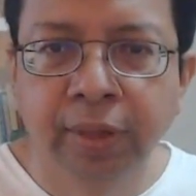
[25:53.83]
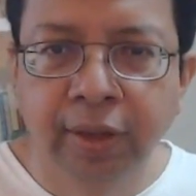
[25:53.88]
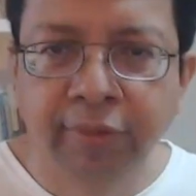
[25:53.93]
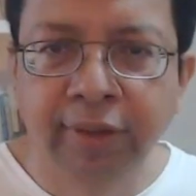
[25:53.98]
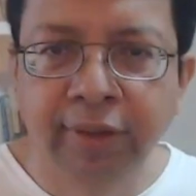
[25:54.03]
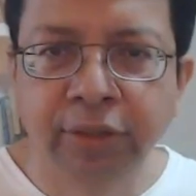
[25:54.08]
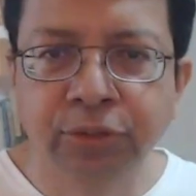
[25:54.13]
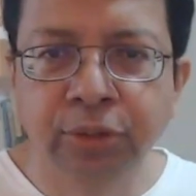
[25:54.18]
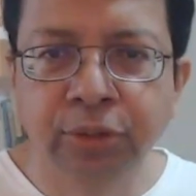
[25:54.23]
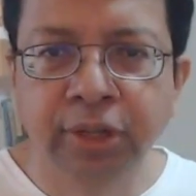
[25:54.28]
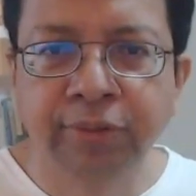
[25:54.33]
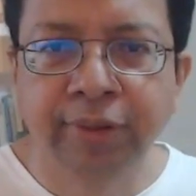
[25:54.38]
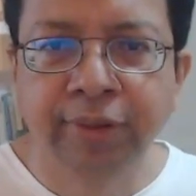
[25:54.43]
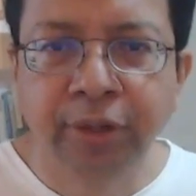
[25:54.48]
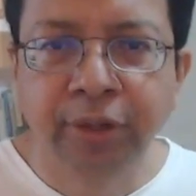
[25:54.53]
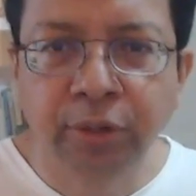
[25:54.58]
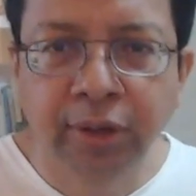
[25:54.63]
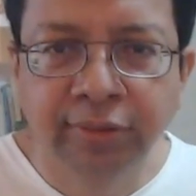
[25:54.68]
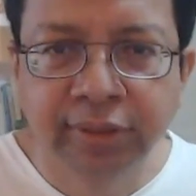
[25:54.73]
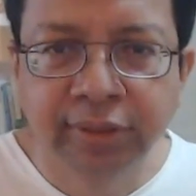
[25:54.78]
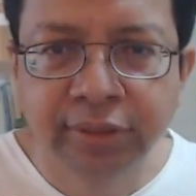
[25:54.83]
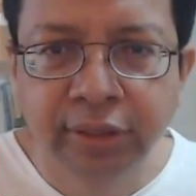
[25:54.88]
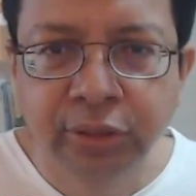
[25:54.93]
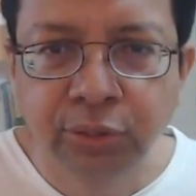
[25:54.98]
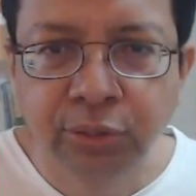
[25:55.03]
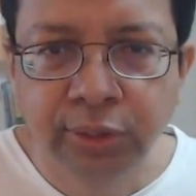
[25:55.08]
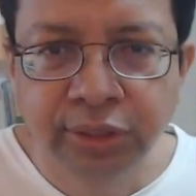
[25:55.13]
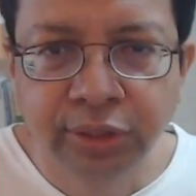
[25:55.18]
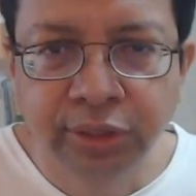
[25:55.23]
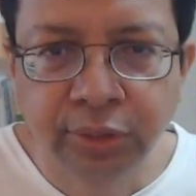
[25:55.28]
Eventually, when you have a
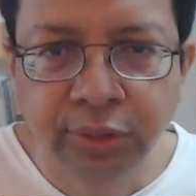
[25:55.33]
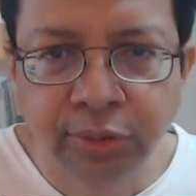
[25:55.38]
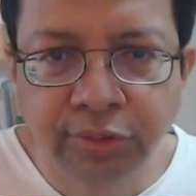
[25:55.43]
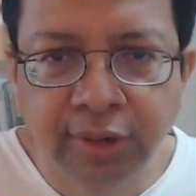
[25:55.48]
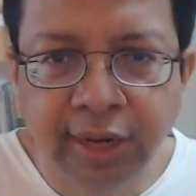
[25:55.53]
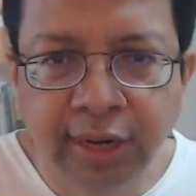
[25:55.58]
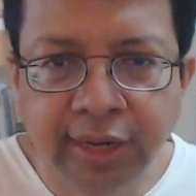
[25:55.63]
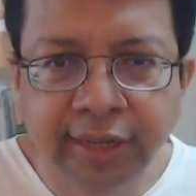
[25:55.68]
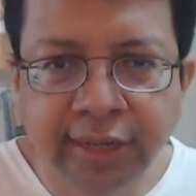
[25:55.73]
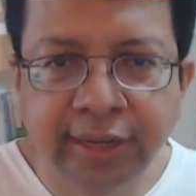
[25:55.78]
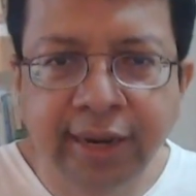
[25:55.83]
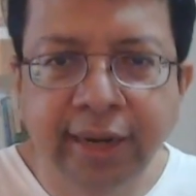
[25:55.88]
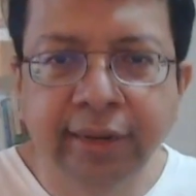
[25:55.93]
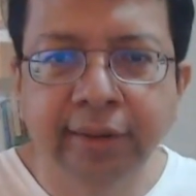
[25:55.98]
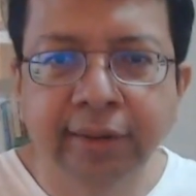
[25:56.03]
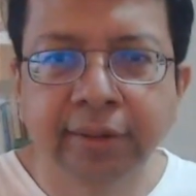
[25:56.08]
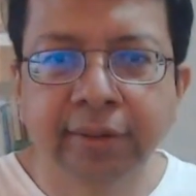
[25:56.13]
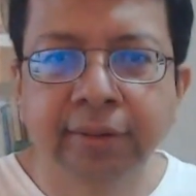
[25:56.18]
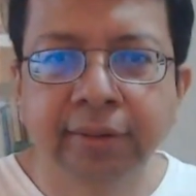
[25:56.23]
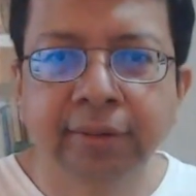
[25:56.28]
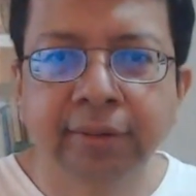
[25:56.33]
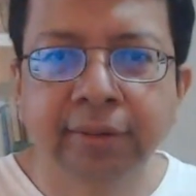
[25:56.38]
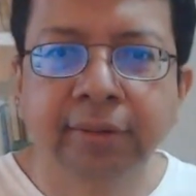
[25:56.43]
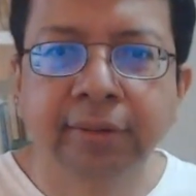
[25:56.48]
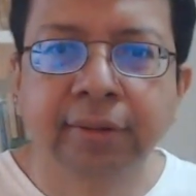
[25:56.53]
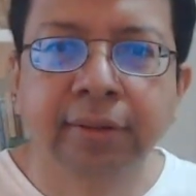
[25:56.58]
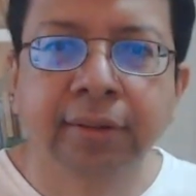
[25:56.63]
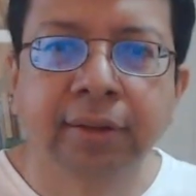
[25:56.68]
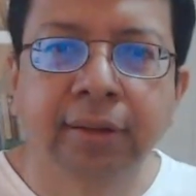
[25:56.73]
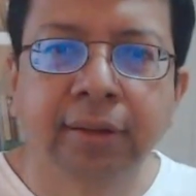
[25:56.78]
situation of high debt,
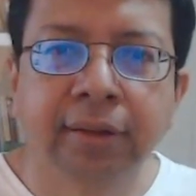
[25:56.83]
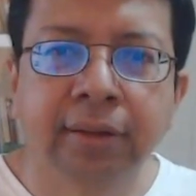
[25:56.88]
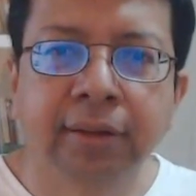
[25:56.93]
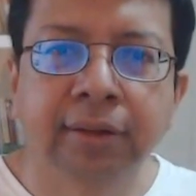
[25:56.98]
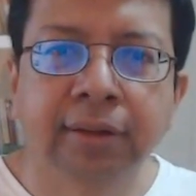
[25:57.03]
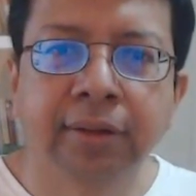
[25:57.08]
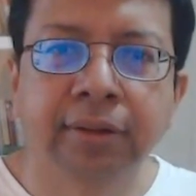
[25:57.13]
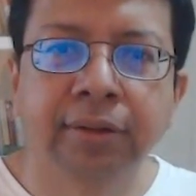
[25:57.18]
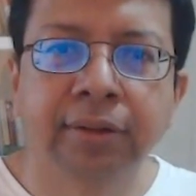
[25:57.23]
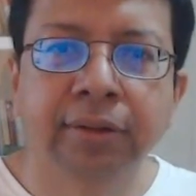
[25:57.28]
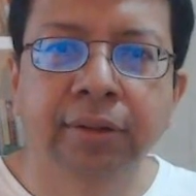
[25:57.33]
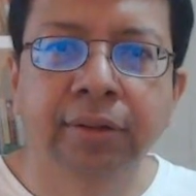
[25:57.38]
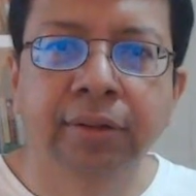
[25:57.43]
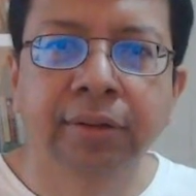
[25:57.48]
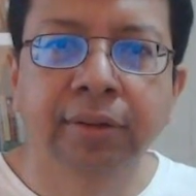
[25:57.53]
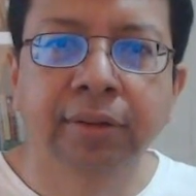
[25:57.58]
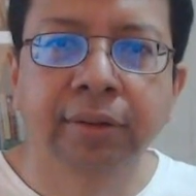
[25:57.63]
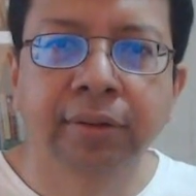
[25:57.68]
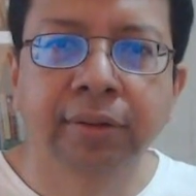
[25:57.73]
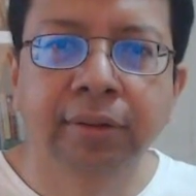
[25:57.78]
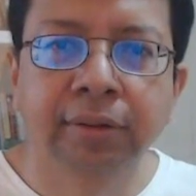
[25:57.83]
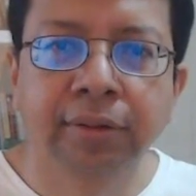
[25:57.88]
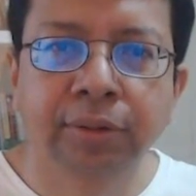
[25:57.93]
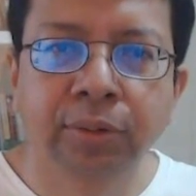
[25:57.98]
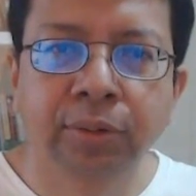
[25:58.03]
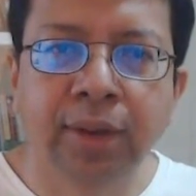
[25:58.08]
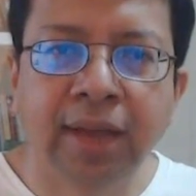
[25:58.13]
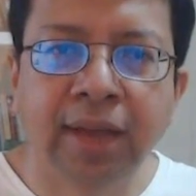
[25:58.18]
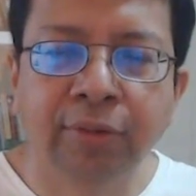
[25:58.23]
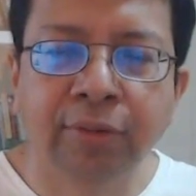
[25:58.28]

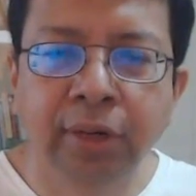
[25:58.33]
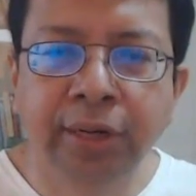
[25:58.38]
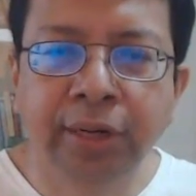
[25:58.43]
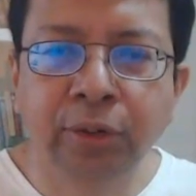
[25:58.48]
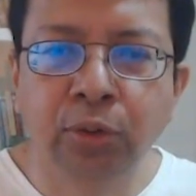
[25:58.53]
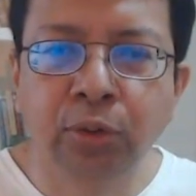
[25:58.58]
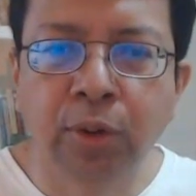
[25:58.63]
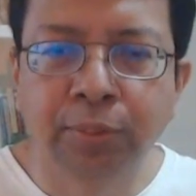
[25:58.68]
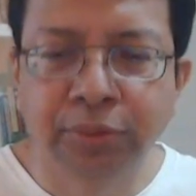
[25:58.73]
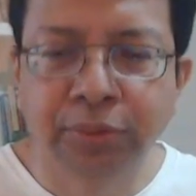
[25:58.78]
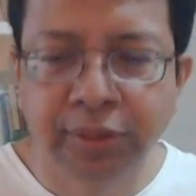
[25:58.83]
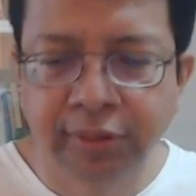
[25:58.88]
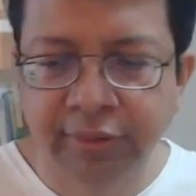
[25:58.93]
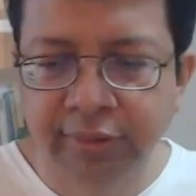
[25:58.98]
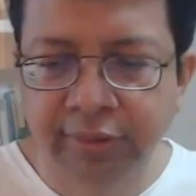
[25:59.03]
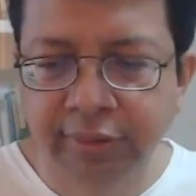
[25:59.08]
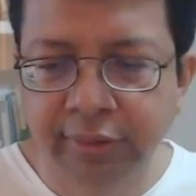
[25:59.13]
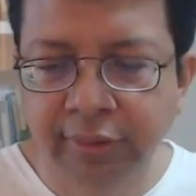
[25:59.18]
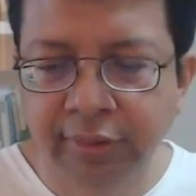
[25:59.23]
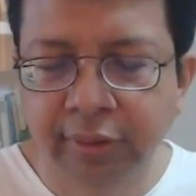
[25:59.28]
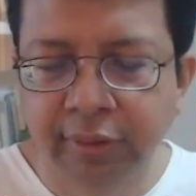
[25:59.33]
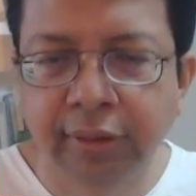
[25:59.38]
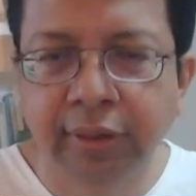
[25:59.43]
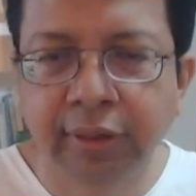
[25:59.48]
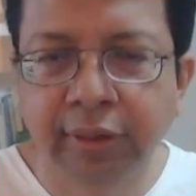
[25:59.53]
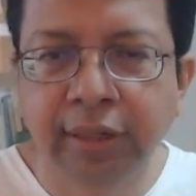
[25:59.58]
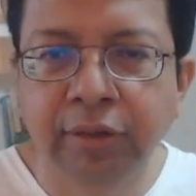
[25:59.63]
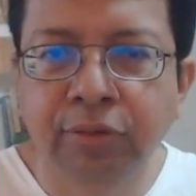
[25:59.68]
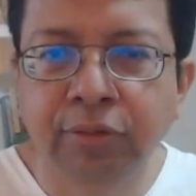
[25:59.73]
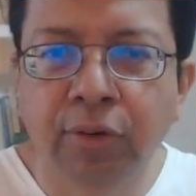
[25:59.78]
you have only two options,
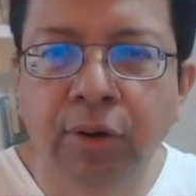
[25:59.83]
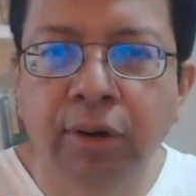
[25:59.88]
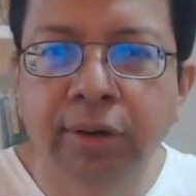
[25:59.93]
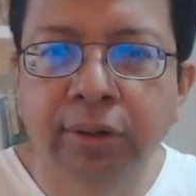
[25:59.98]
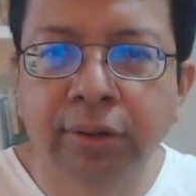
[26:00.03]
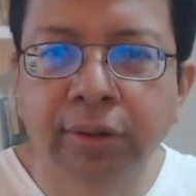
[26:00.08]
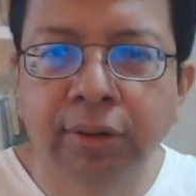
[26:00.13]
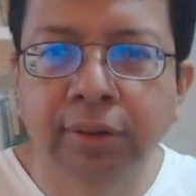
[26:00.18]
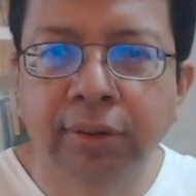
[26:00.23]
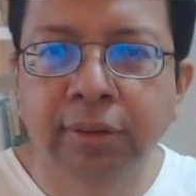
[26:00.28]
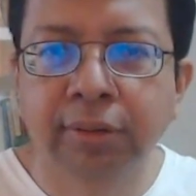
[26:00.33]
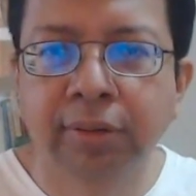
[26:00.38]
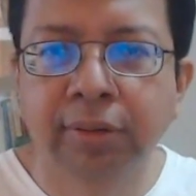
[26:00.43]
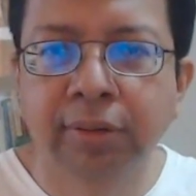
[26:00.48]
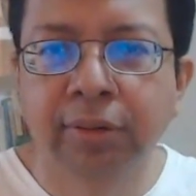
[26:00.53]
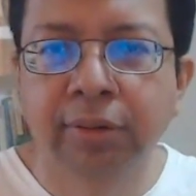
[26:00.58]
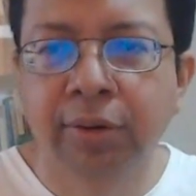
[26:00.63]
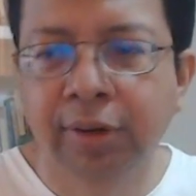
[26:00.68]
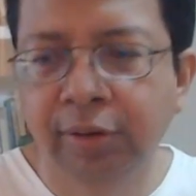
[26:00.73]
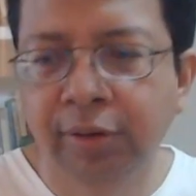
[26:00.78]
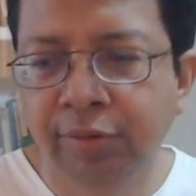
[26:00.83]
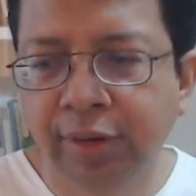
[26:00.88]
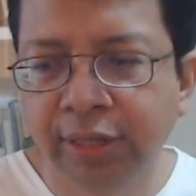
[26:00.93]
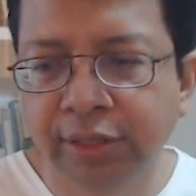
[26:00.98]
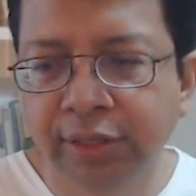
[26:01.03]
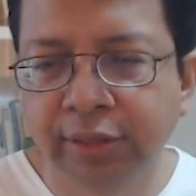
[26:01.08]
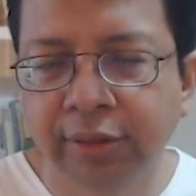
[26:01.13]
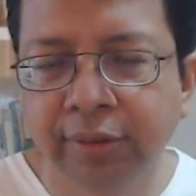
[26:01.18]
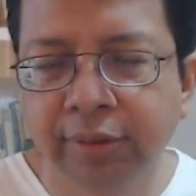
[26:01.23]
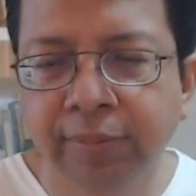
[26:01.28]
default or
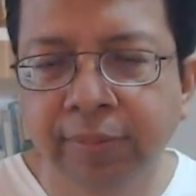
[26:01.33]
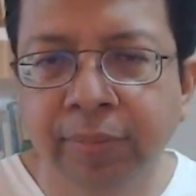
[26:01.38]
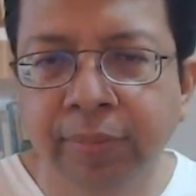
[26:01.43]
inflation.